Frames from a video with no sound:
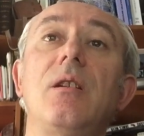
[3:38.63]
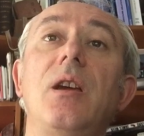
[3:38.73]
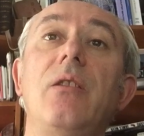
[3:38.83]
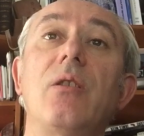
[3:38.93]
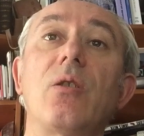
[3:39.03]

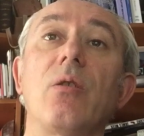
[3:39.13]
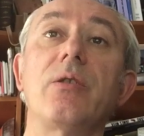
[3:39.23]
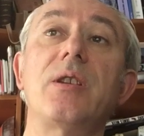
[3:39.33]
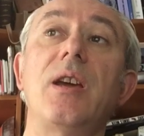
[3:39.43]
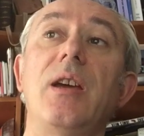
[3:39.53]
in the
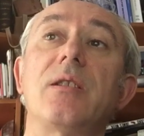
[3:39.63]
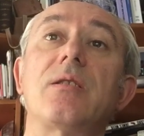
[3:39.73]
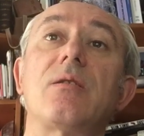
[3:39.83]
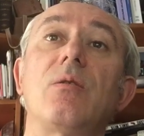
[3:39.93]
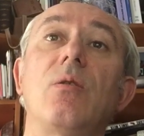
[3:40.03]

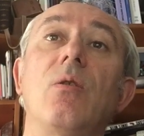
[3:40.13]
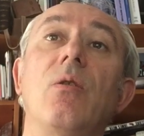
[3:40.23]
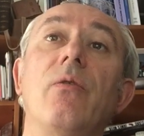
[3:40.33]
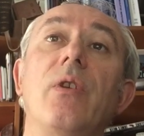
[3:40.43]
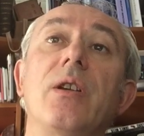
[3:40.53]
context
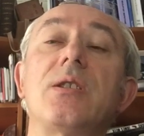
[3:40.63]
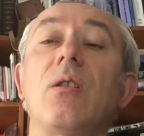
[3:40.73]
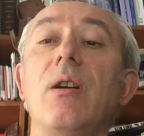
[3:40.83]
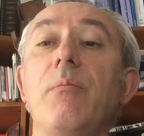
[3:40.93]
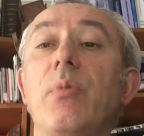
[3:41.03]
of a
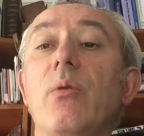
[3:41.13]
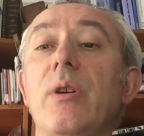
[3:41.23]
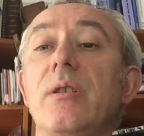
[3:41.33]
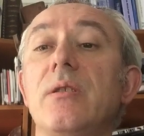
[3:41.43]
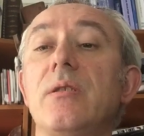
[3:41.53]
time
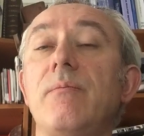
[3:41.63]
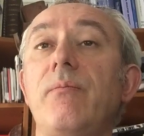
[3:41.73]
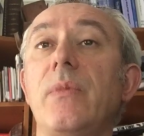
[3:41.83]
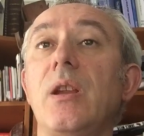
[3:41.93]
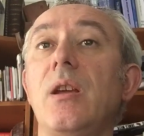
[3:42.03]
point
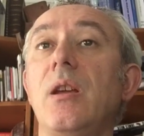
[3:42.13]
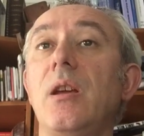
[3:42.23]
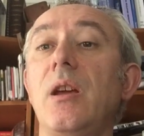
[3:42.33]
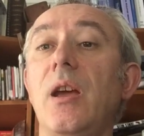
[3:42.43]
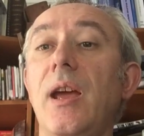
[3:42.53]

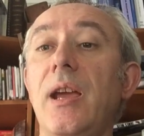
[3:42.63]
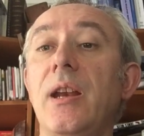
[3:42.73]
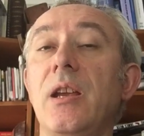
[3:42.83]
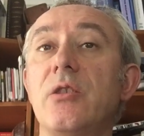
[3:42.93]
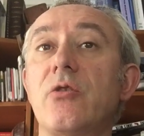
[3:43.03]
in
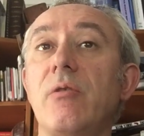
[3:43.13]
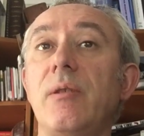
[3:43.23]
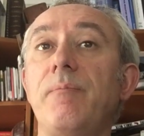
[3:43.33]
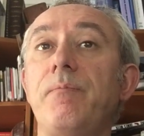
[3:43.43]
history.